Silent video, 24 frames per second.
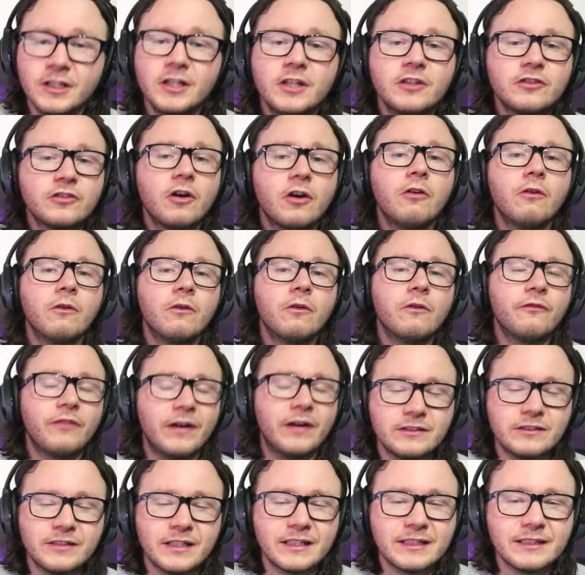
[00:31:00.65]
So,
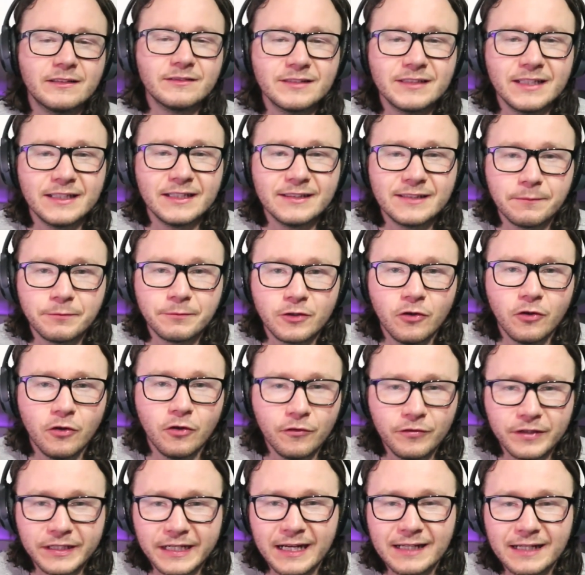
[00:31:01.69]
thanks for checking out today's episode.
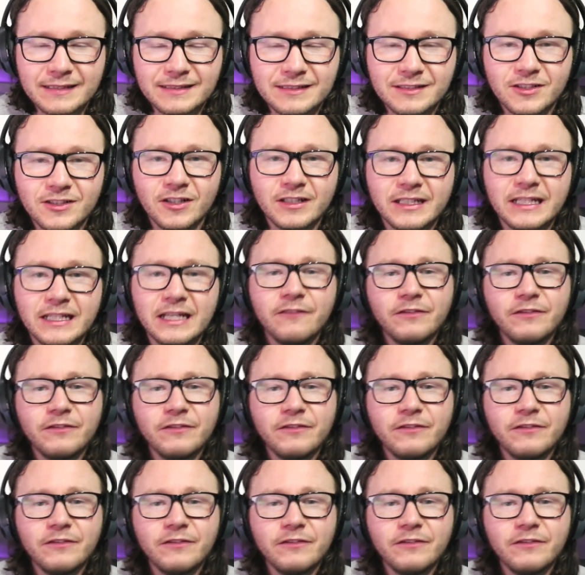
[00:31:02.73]
Hopefully, you guys enjoyed it.